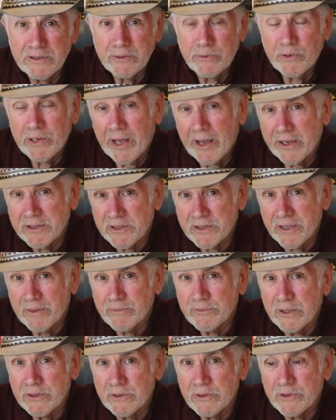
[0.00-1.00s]
You want to ask
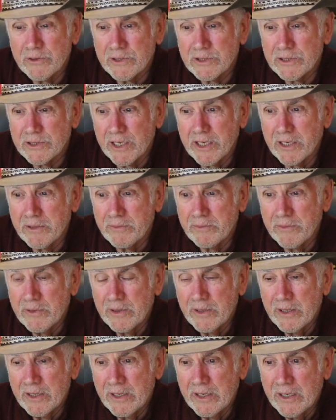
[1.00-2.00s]
them to do the same.
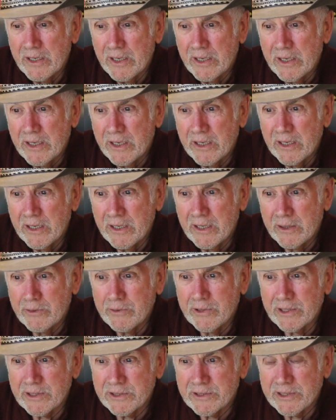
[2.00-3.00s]
You
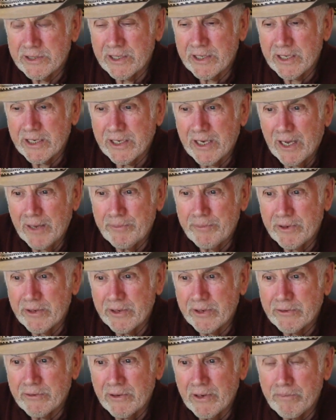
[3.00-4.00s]
want to send a copy
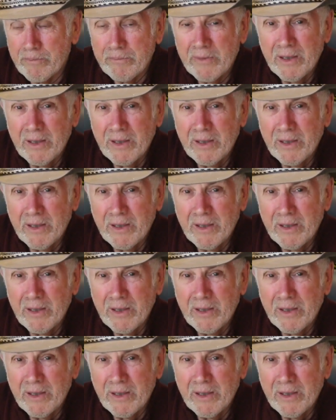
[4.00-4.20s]
to Trump.